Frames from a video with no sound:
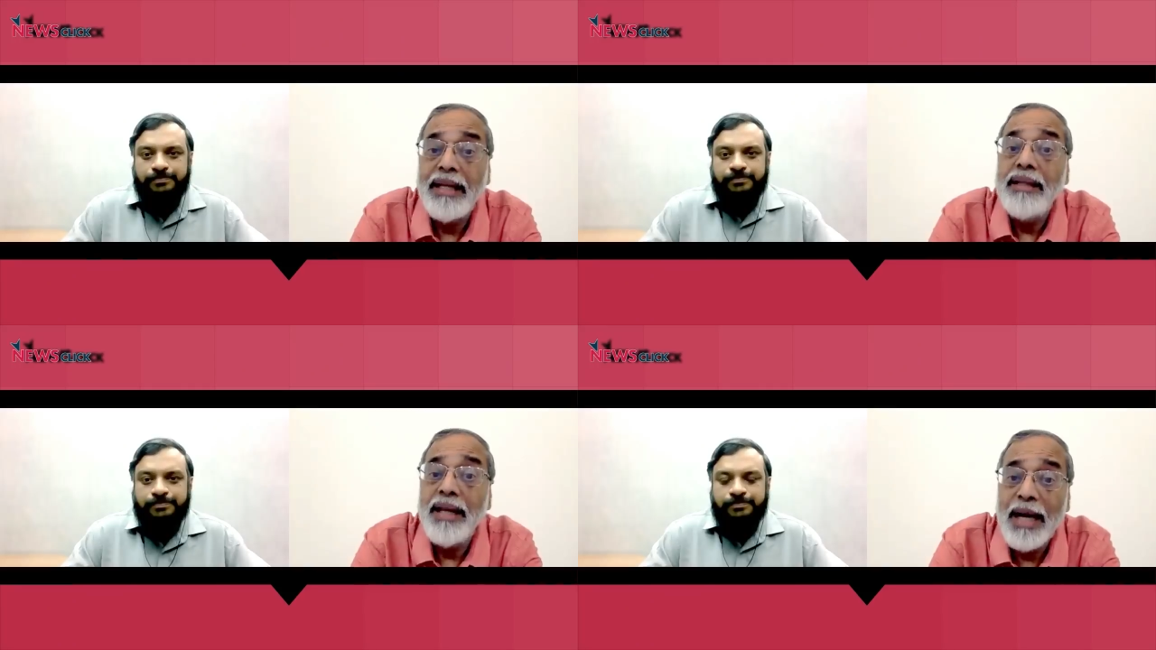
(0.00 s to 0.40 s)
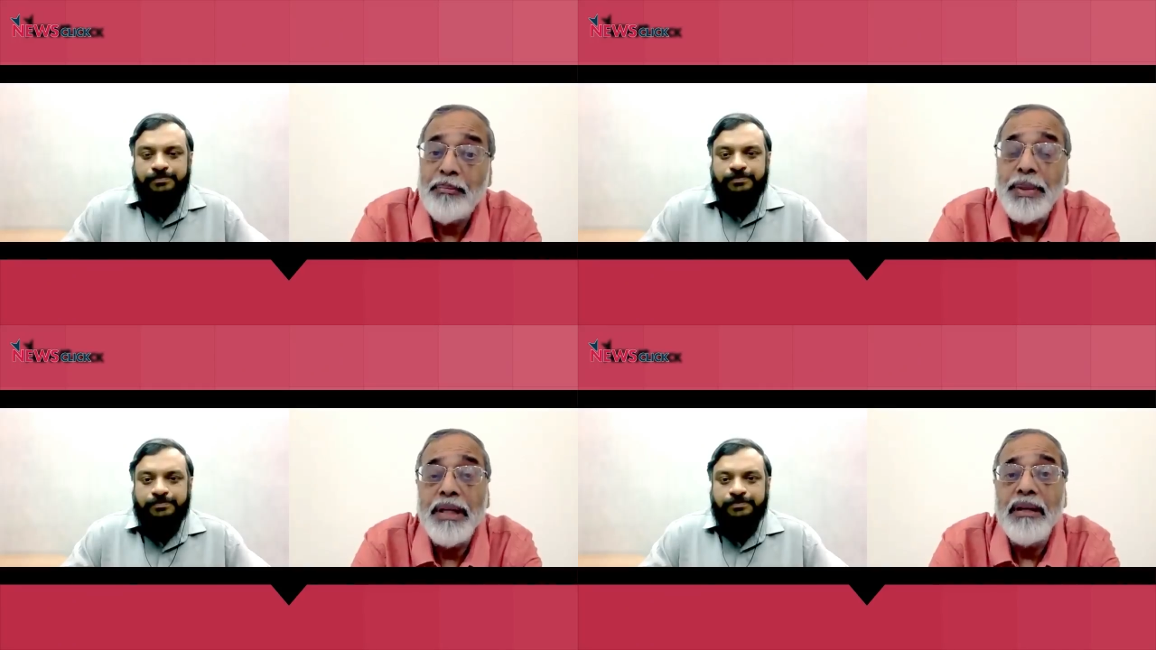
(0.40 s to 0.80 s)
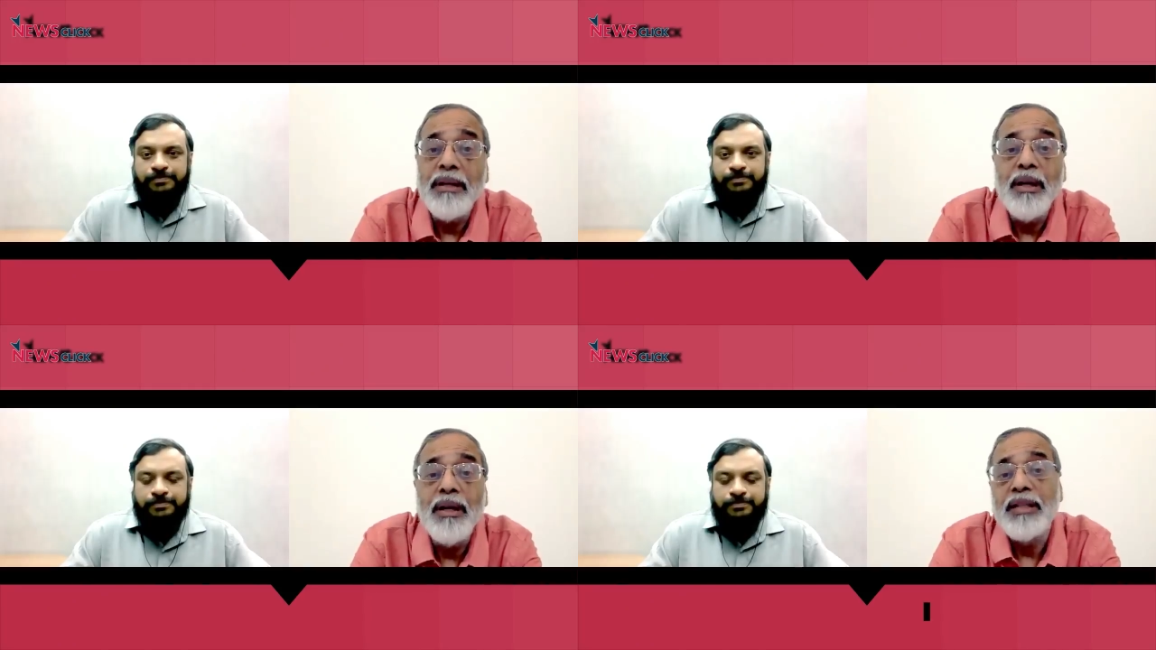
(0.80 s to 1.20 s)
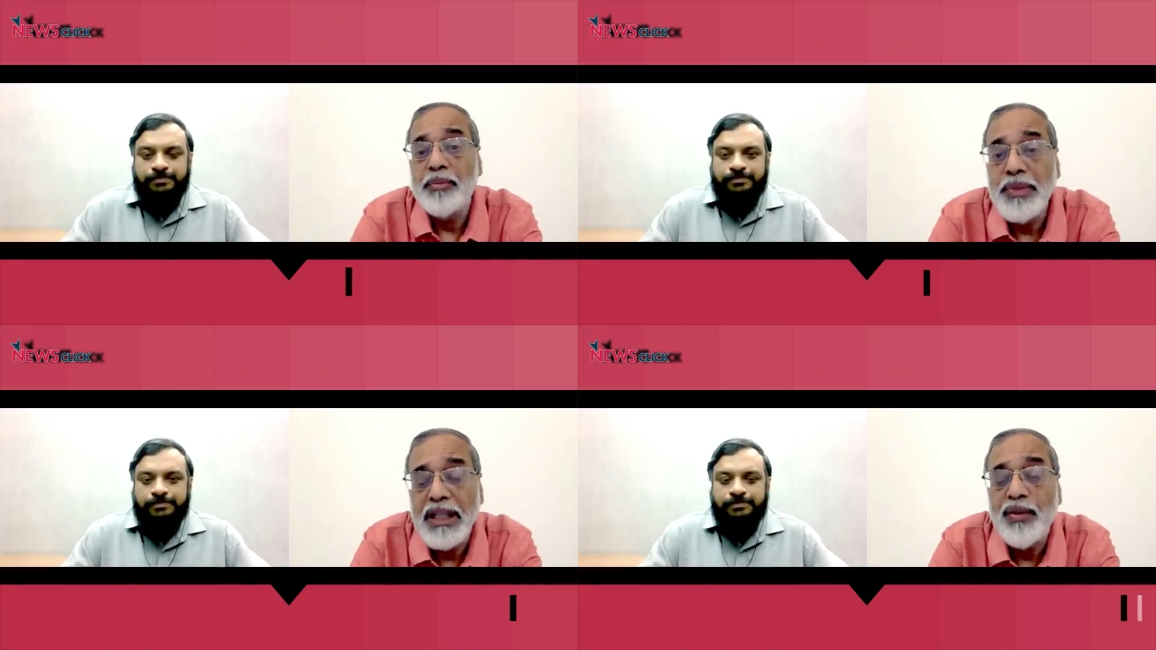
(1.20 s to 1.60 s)
Speaker 1: it happen
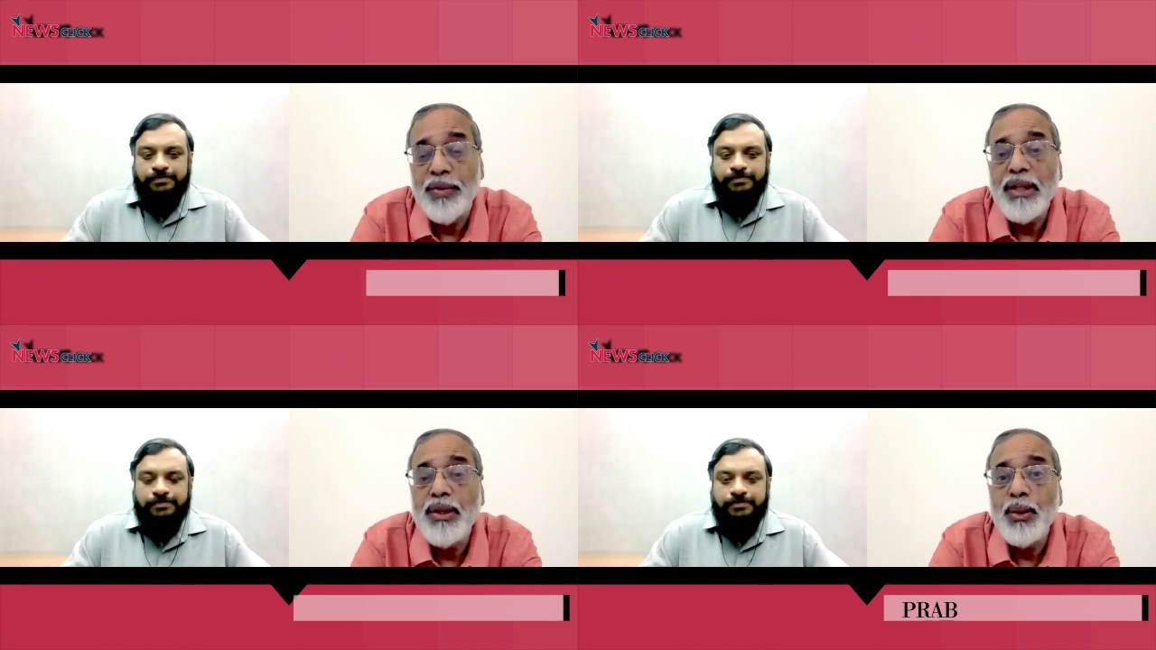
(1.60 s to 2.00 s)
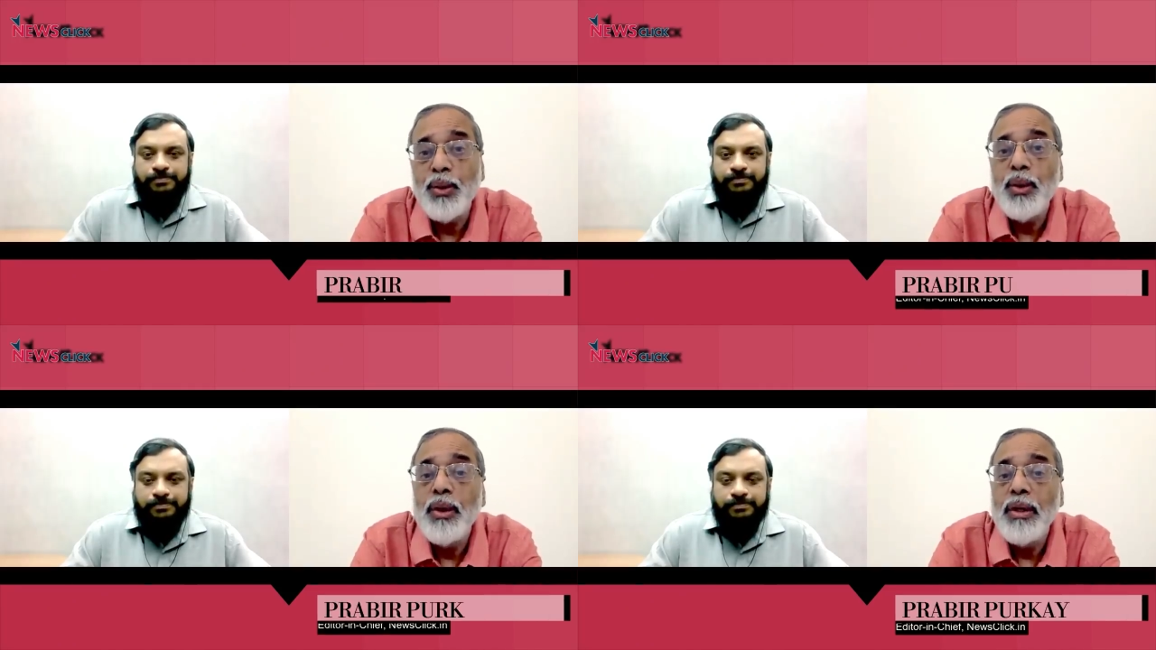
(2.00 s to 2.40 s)
subsequent to